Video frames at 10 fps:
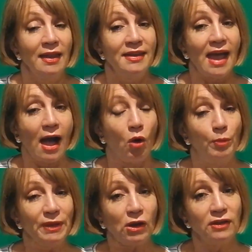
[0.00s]
Now,
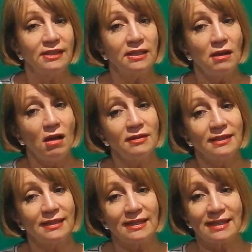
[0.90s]
because the
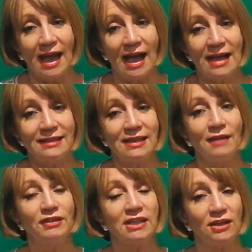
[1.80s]
narcissist has to
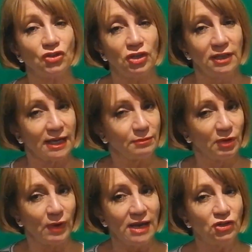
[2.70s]
have attention and
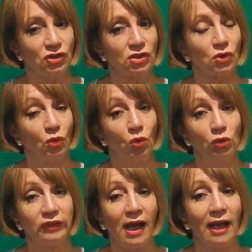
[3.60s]
admiration at all
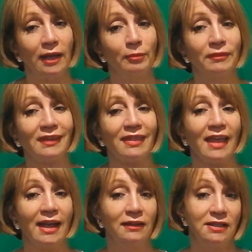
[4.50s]
times,
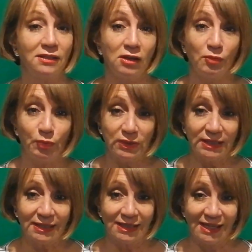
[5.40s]
they'll interpret
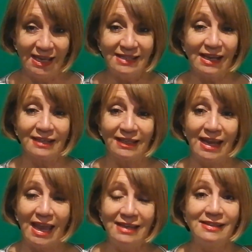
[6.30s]
this as an
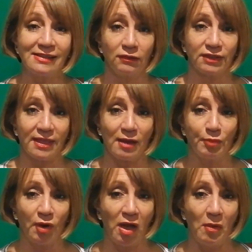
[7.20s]
insult to their
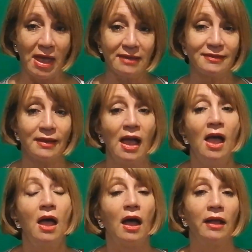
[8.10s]
prowess
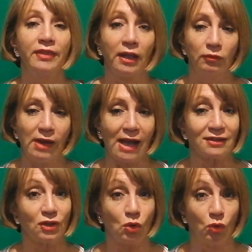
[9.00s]
and they'll react
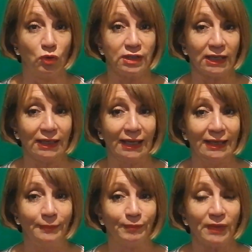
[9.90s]
accordingly.
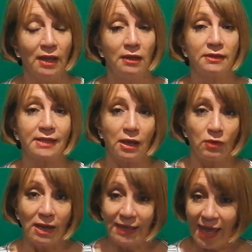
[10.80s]
So
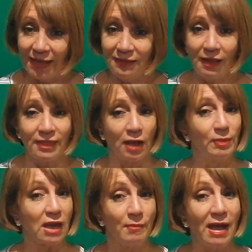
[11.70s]
again, they'll
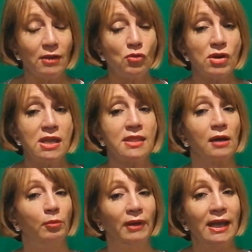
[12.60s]
become angry, they'll
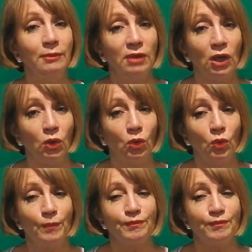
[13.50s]
blame you.